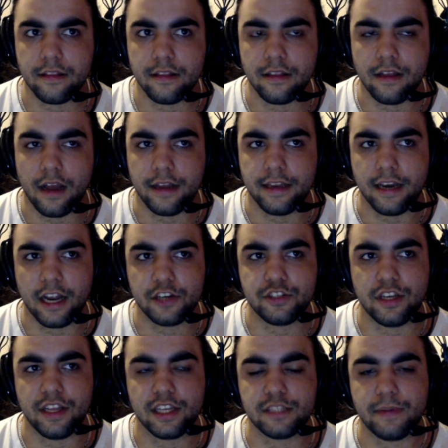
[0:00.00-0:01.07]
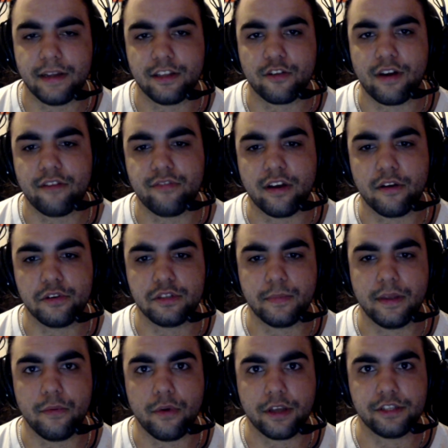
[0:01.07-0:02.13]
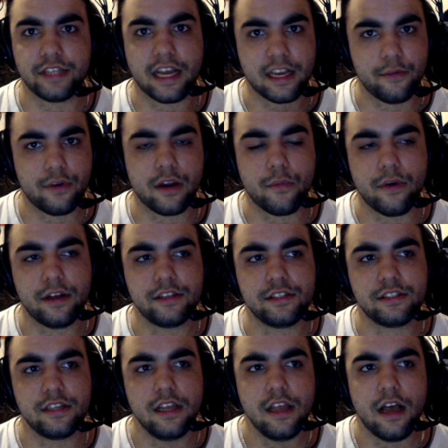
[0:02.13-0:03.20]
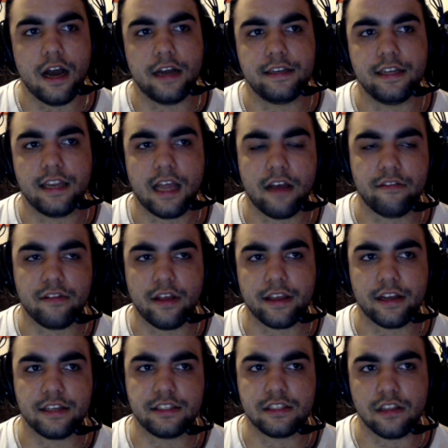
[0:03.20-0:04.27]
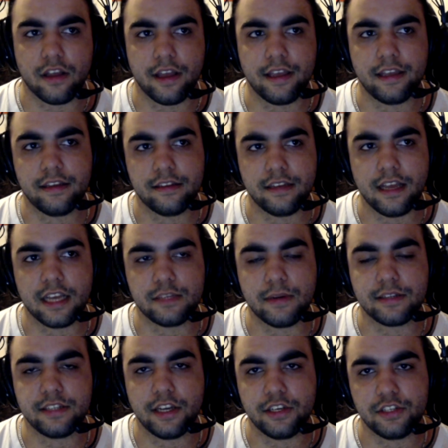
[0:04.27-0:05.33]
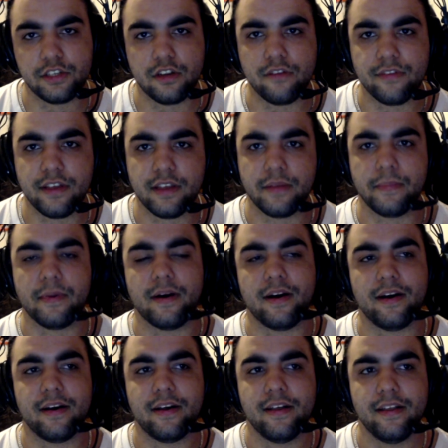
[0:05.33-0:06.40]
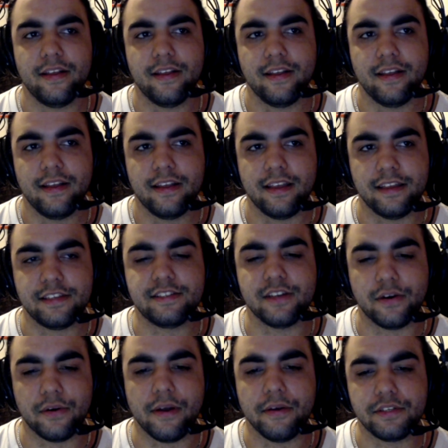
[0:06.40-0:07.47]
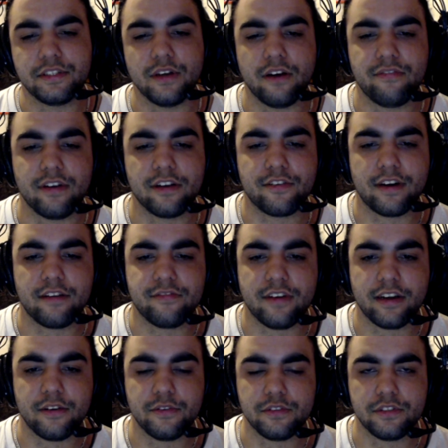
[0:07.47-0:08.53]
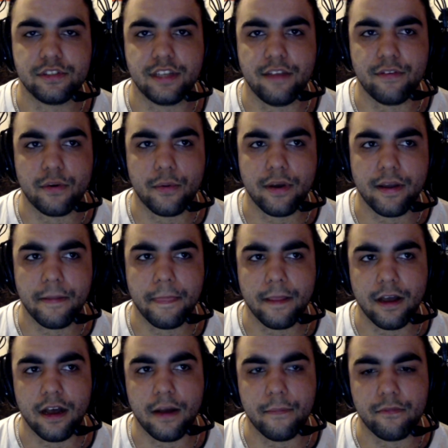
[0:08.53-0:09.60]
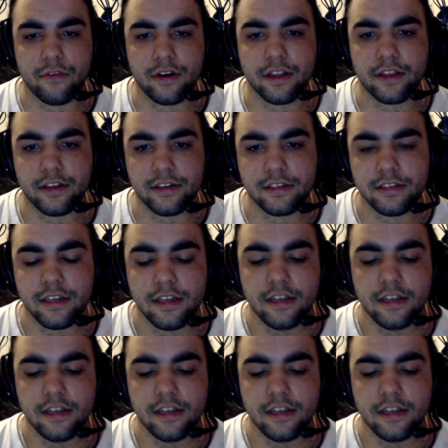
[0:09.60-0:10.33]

I didn't actually expect the grand finals to be exactly what it was. I did have like a slight expectation of it, but it was still a fun grand finals either way. Really good.